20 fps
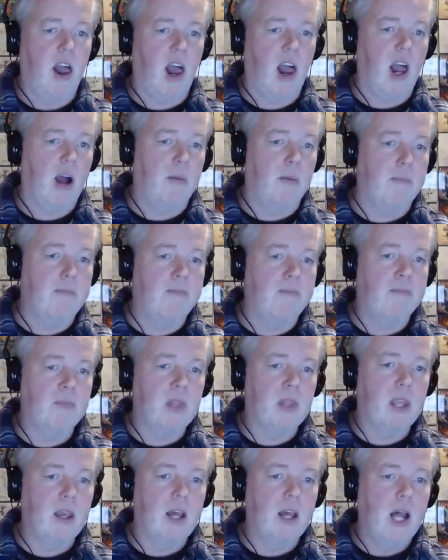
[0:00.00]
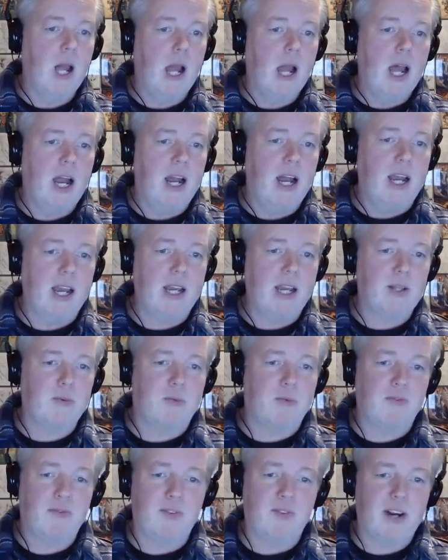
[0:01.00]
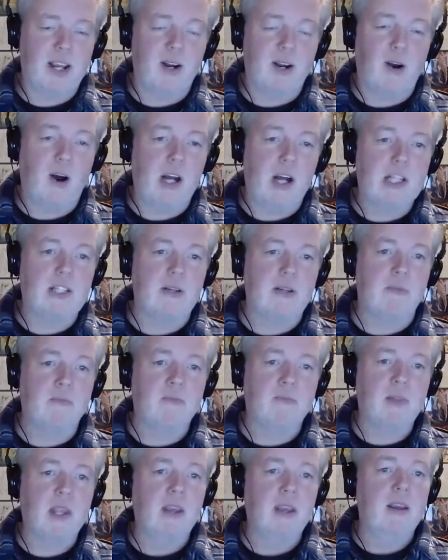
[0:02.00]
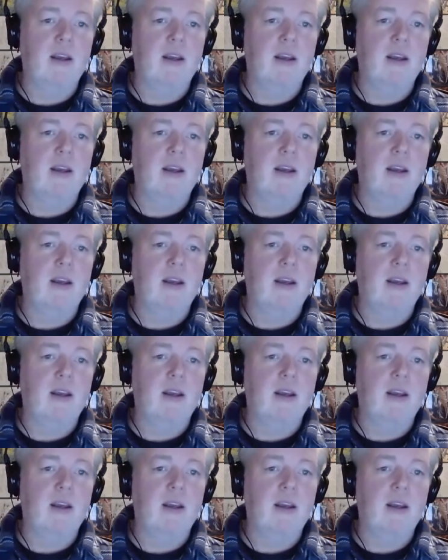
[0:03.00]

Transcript: snarf, snarf. It's freaking awesome.